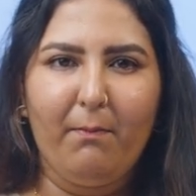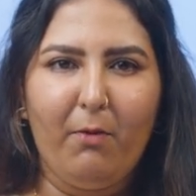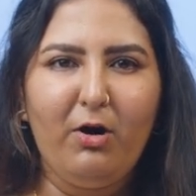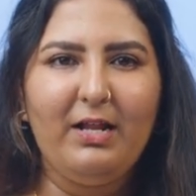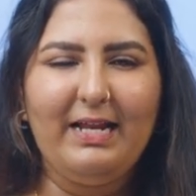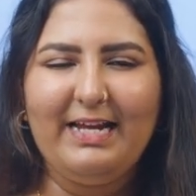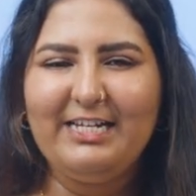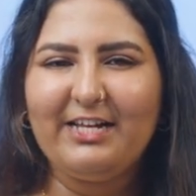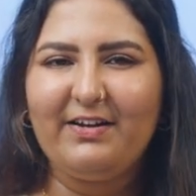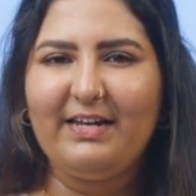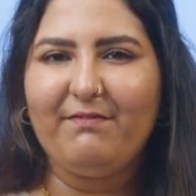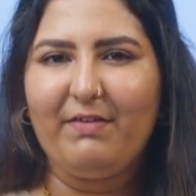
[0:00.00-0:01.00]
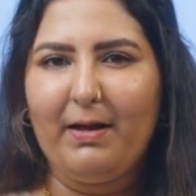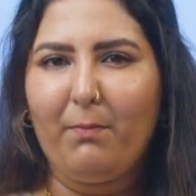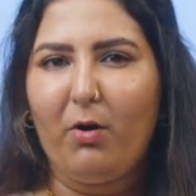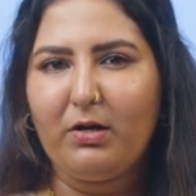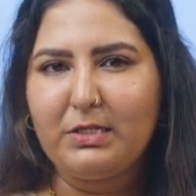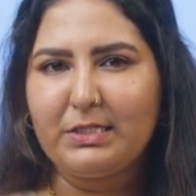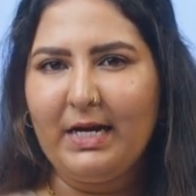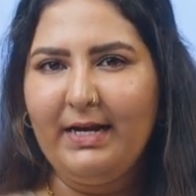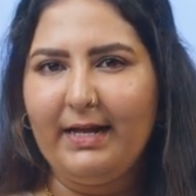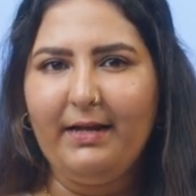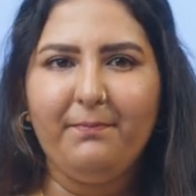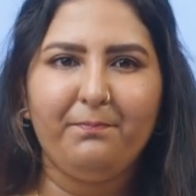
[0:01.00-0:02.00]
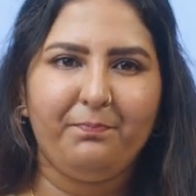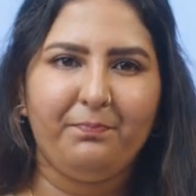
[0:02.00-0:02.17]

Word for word: model integrity via model signing,